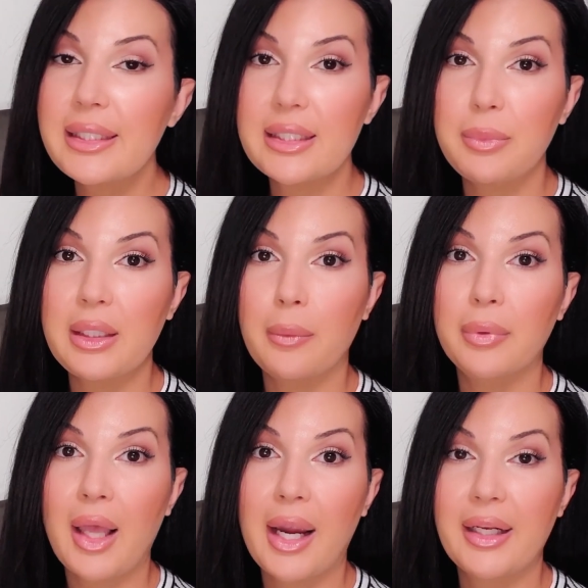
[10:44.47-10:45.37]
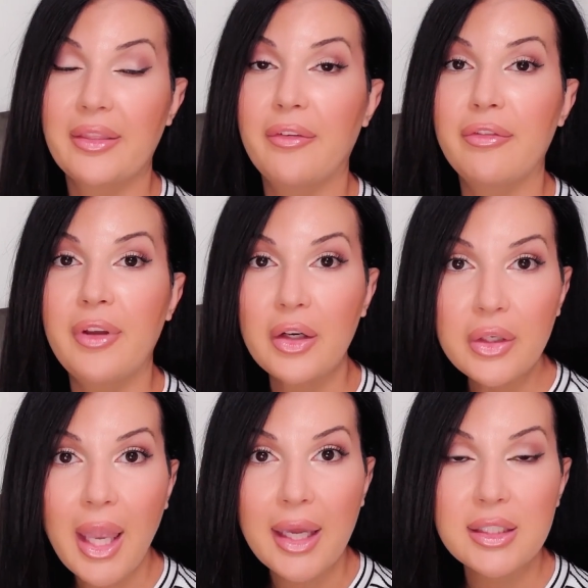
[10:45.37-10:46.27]
need to be applied at the
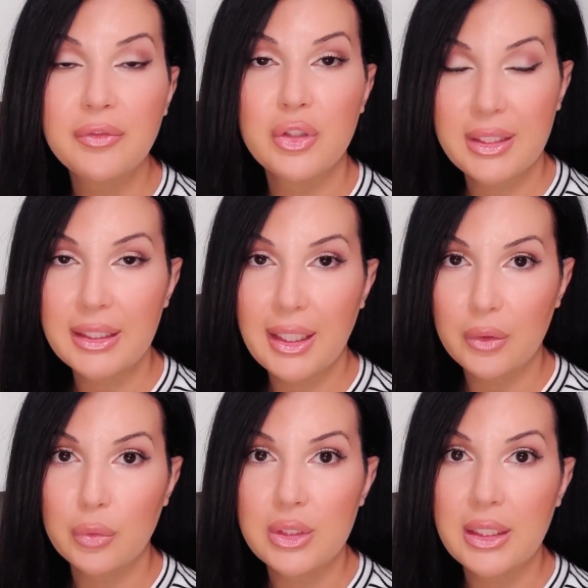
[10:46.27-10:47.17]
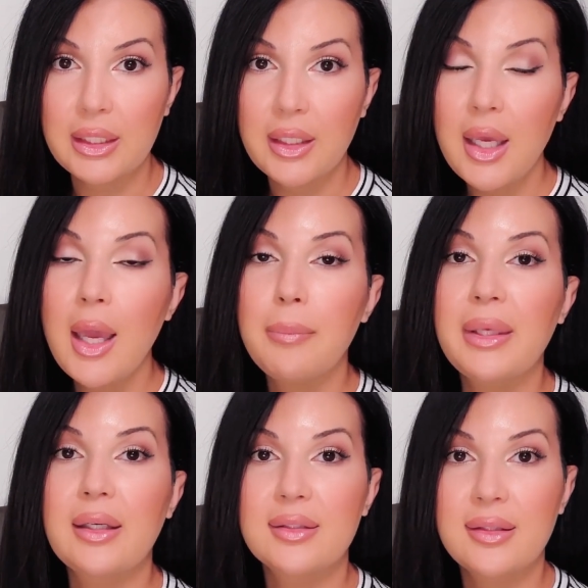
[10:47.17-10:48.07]
very end of your skincare routine
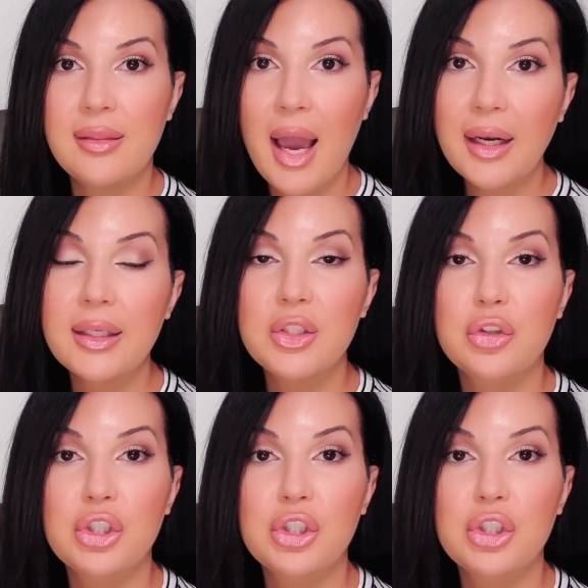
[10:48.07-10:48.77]
because that is your